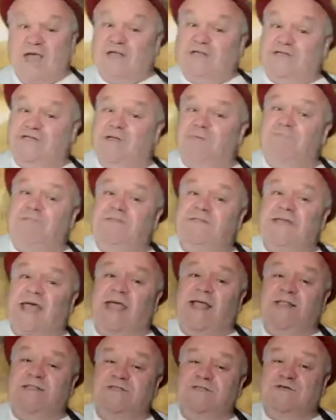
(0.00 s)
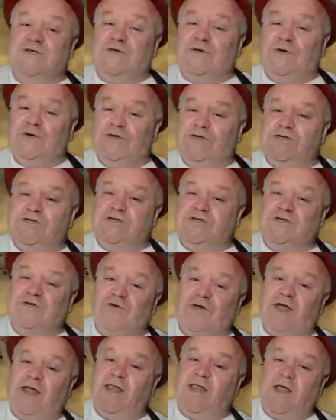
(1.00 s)
Some take to the
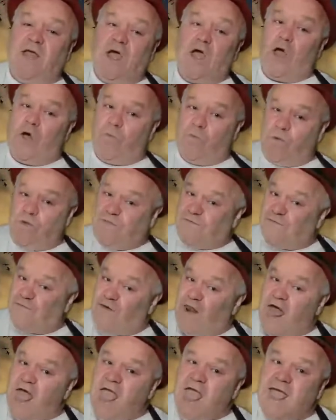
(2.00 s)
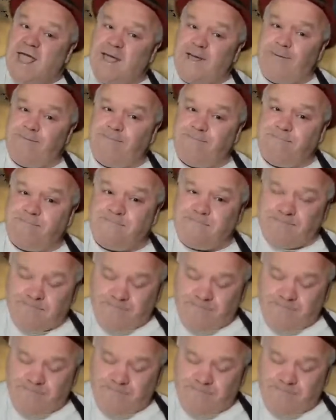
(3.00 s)
street with flame.